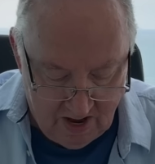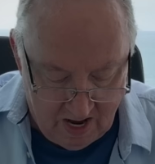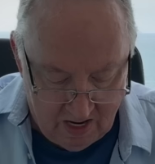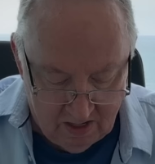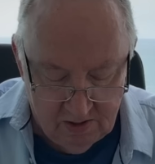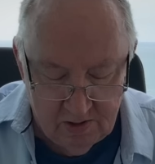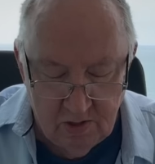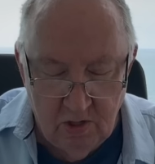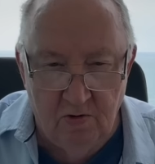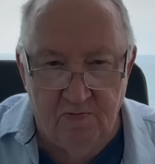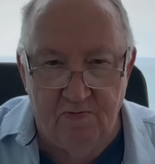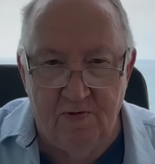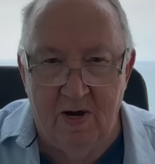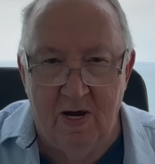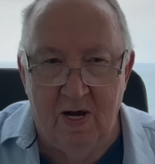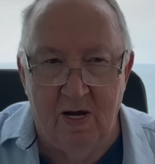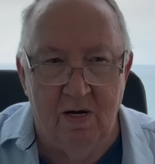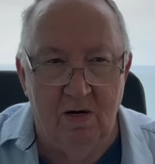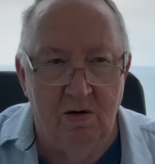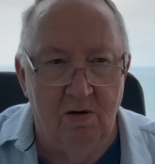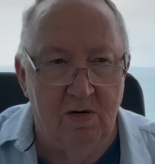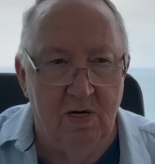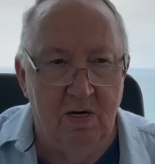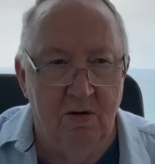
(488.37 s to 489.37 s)
I don't know if I
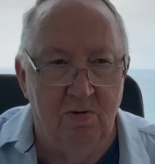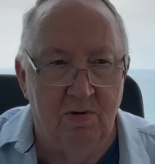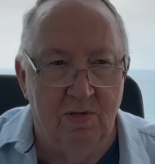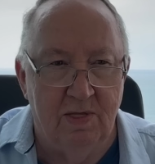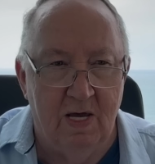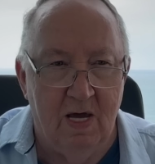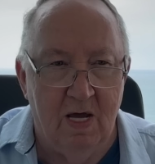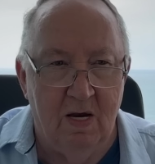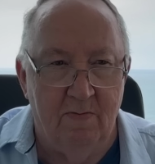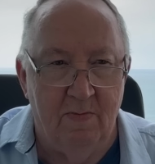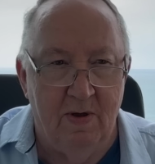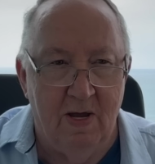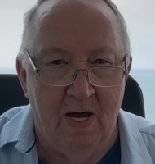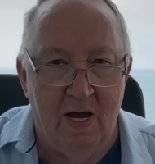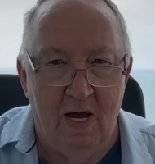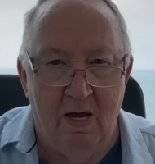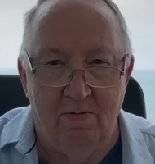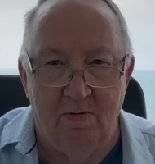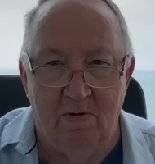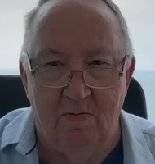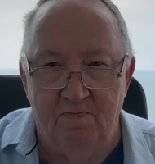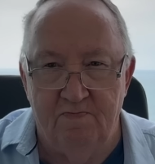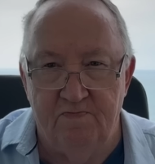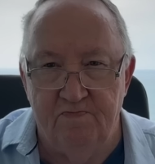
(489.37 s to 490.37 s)
agree with that. I mean, I
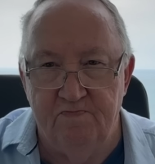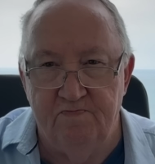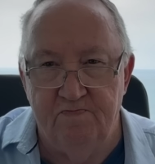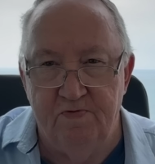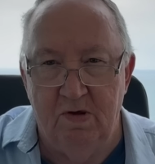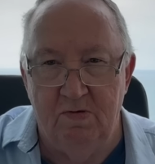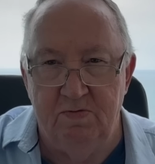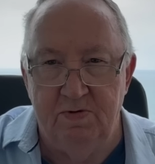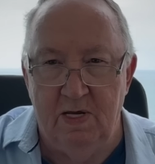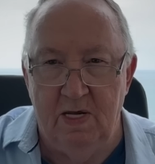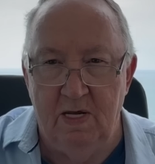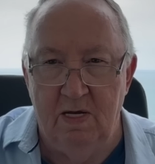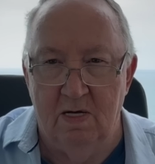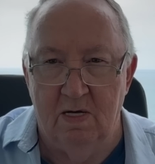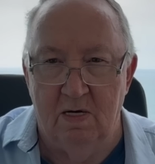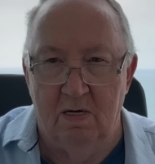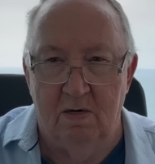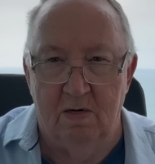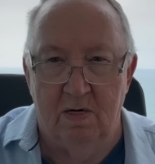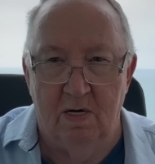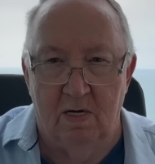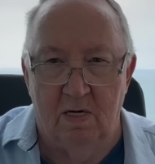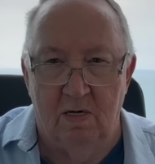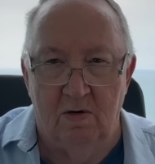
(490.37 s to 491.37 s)
have a
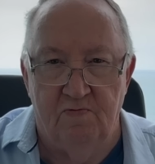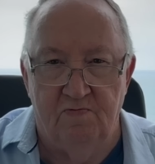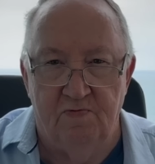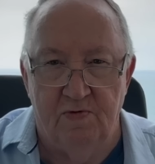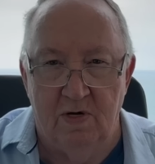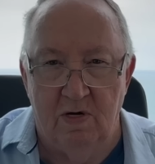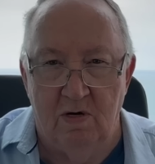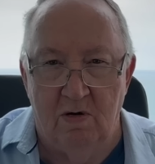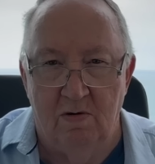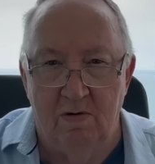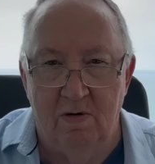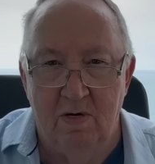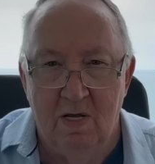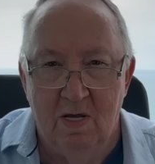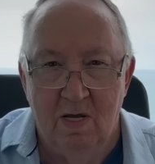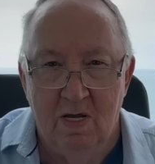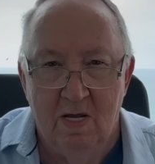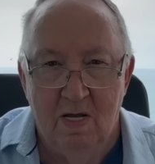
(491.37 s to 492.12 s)
$1,500 phone.